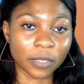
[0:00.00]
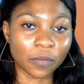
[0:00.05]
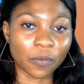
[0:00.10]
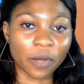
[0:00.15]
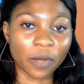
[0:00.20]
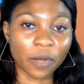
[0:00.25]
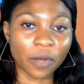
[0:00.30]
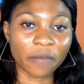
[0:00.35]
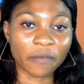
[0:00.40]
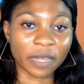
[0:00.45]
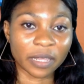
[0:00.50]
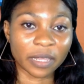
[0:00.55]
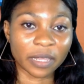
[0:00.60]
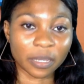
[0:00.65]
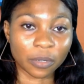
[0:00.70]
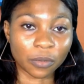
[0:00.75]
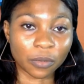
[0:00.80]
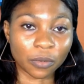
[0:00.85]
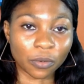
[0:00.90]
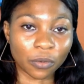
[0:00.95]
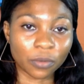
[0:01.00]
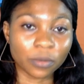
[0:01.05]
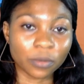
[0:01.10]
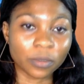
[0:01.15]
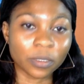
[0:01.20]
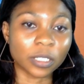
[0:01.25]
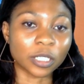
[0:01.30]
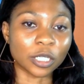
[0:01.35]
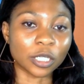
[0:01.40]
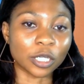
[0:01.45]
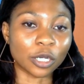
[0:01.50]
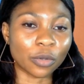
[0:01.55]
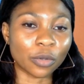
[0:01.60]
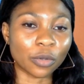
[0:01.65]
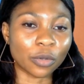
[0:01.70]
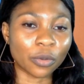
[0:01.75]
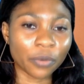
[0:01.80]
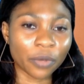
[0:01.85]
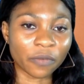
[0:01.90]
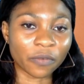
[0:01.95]
Wherever they go, the
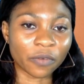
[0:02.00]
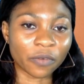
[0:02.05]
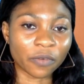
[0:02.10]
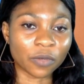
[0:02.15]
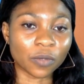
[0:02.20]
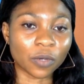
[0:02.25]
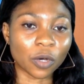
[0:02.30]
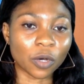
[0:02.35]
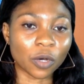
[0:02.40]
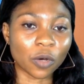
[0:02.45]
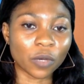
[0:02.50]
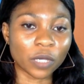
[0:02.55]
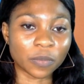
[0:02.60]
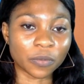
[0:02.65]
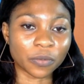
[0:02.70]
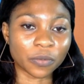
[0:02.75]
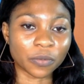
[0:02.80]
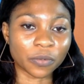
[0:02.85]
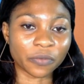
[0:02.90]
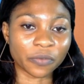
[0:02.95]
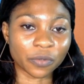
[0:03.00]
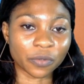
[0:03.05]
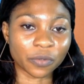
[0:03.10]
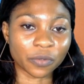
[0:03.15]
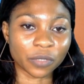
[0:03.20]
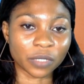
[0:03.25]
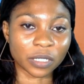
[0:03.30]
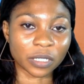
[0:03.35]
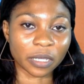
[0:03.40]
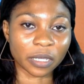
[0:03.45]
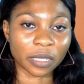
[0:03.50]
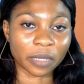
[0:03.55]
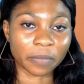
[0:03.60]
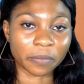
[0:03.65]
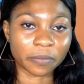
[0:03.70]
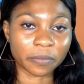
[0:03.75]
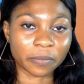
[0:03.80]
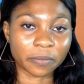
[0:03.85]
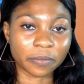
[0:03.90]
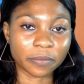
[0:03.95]
glory of God will always be revealed in them.
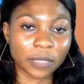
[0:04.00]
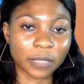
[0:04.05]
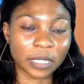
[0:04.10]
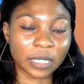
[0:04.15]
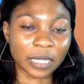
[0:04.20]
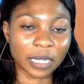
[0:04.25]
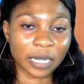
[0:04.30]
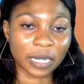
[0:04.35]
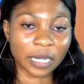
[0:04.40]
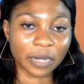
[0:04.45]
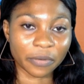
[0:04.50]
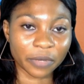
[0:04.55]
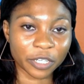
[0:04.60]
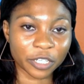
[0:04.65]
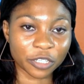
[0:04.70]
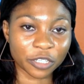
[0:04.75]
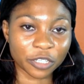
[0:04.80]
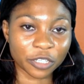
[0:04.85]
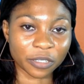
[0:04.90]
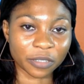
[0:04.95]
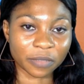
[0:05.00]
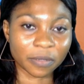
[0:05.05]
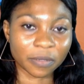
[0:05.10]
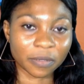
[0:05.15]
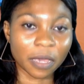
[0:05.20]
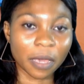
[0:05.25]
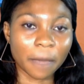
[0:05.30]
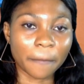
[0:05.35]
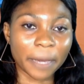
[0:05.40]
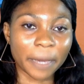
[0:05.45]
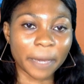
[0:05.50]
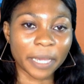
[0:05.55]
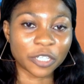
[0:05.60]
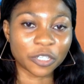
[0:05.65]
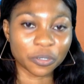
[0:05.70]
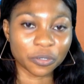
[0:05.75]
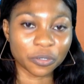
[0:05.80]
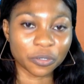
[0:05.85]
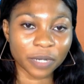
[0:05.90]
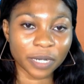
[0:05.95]
Declaration: my
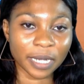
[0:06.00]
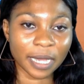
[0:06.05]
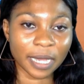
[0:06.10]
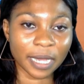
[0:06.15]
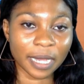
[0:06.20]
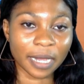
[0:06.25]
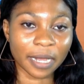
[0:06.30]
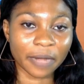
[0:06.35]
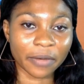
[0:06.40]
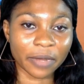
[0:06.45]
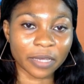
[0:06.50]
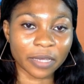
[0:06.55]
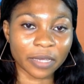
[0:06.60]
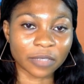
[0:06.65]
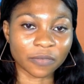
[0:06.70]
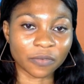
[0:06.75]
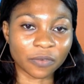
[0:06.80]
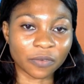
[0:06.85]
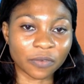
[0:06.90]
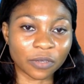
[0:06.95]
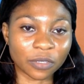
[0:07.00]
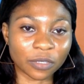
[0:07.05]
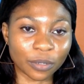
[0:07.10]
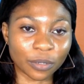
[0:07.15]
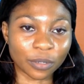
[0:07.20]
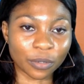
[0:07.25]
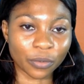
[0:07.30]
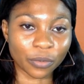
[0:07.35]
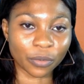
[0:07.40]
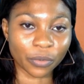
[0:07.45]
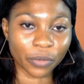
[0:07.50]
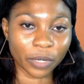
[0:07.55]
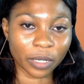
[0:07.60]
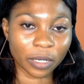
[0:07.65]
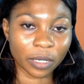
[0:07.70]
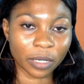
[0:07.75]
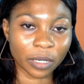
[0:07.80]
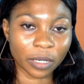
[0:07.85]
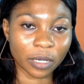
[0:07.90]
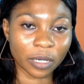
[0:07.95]
children are carriers of God's glory.
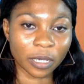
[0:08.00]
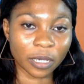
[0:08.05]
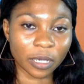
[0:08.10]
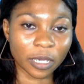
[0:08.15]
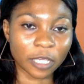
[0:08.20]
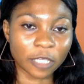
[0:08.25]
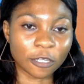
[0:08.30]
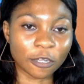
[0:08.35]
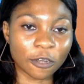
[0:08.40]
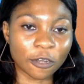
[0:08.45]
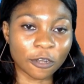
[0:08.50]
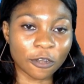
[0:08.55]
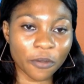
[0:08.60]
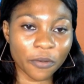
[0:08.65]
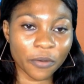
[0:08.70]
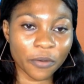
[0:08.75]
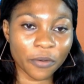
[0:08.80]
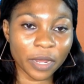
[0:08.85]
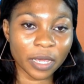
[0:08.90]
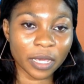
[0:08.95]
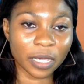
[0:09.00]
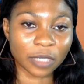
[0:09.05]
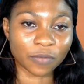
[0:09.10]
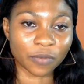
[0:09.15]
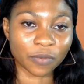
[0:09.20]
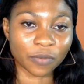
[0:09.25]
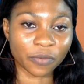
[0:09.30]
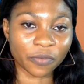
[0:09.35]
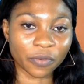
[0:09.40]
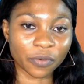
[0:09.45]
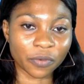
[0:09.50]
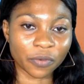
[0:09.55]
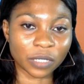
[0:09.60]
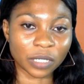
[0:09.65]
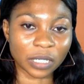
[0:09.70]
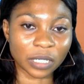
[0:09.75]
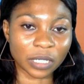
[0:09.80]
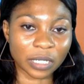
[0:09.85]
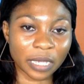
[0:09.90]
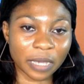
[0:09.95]
His glory is revealed
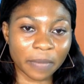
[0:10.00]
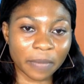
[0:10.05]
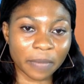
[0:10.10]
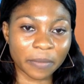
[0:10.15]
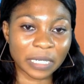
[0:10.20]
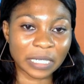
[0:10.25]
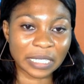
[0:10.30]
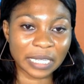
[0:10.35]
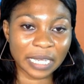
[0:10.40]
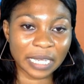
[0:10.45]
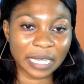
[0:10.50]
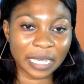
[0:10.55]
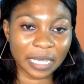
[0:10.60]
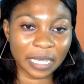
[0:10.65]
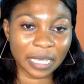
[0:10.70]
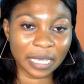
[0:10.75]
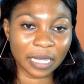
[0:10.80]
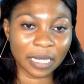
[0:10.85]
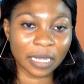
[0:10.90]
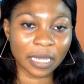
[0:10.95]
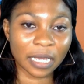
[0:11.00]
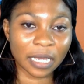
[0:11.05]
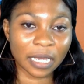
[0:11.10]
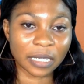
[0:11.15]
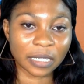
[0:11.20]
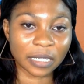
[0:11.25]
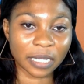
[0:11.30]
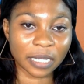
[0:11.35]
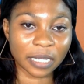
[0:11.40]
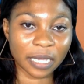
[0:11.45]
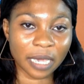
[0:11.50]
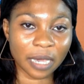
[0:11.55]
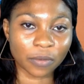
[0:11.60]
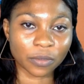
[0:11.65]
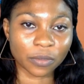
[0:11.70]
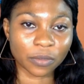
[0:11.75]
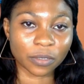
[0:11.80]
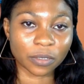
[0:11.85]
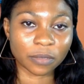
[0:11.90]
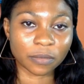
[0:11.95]
in them day in, day
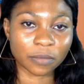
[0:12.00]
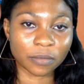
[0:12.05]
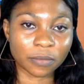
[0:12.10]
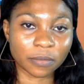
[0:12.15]
out.